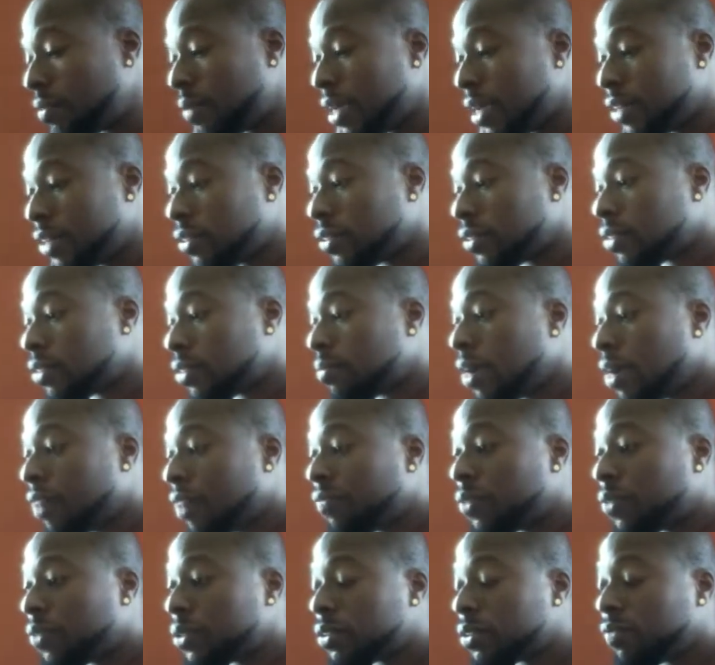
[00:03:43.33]
about using. My
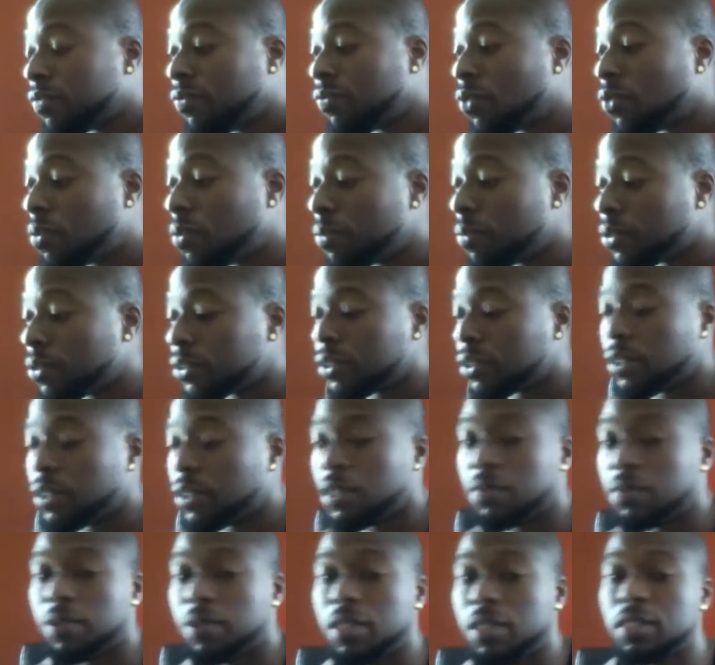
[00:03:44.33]
first and foremost
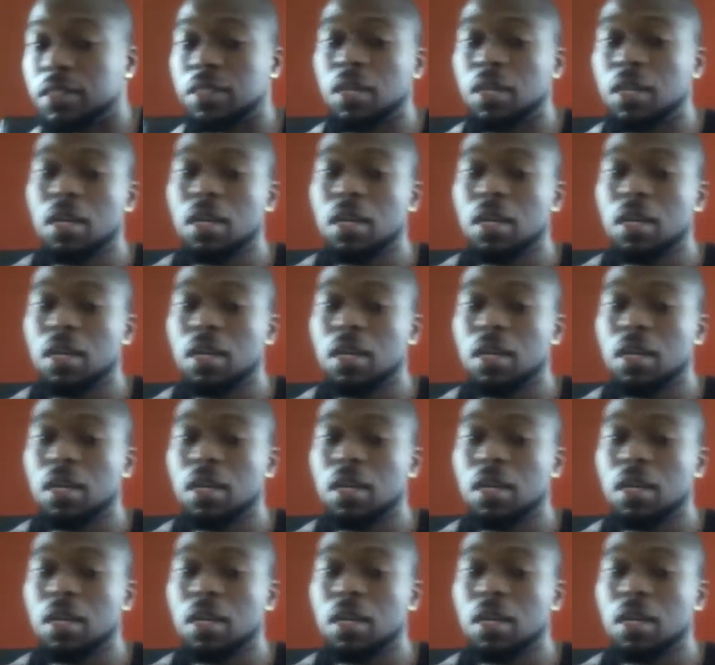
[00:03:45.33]
thing was